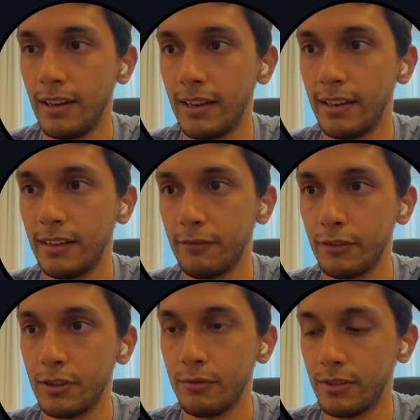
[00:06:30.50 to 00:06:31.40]
And if
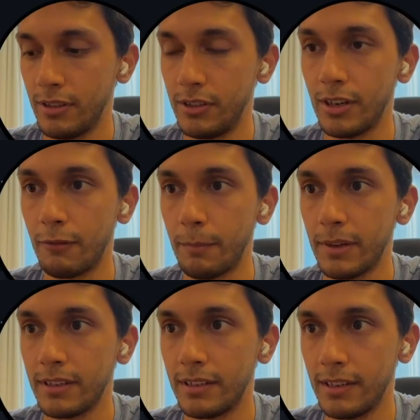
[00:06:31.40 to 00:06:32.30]
we go into the generate
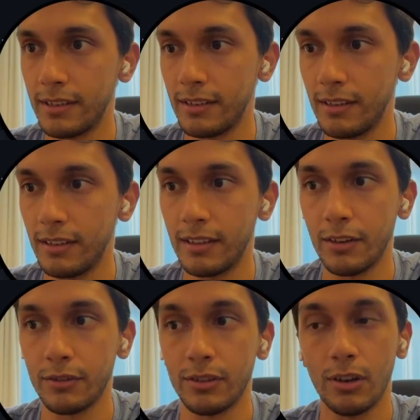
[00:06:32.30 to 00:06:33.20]
metadata,
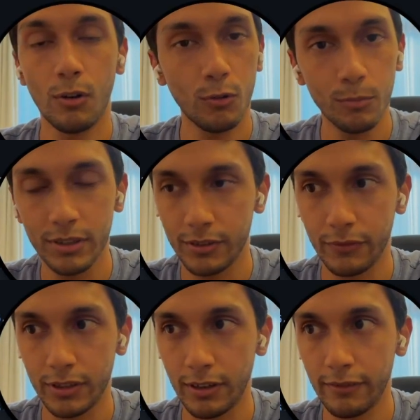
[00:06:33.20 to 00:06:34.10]
there's a whole bunch
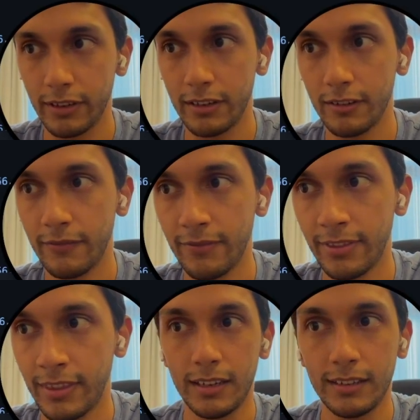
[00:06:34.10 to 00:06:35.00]
of stuff here.
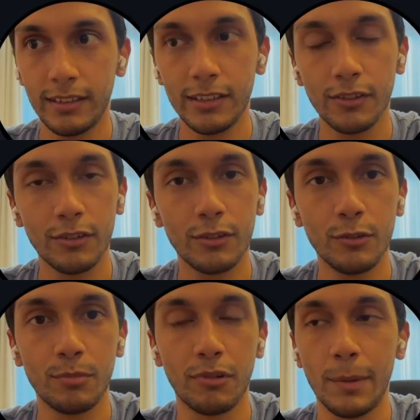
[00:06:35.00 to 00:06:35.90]
These are the
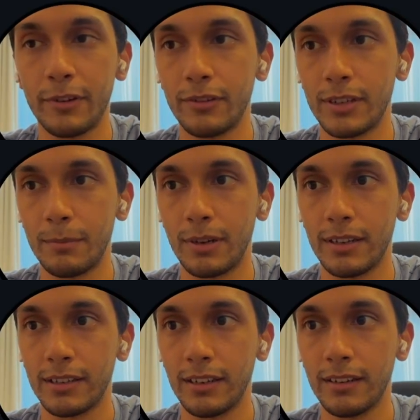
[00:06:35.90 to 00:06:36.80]
two parameters I'm
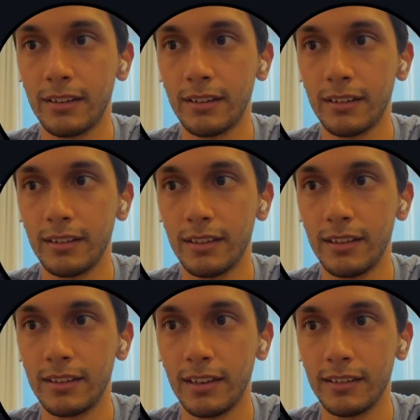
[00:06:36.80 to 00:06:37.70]
passing in,
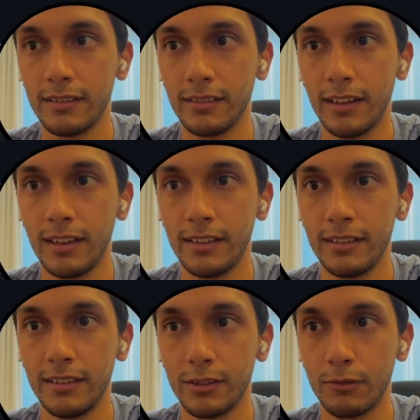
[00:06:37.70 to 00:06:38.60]
the title and
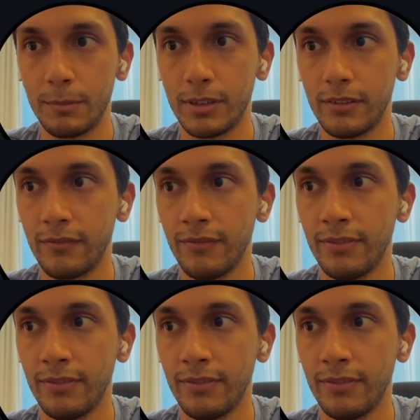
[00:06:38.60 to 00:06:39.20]
the description.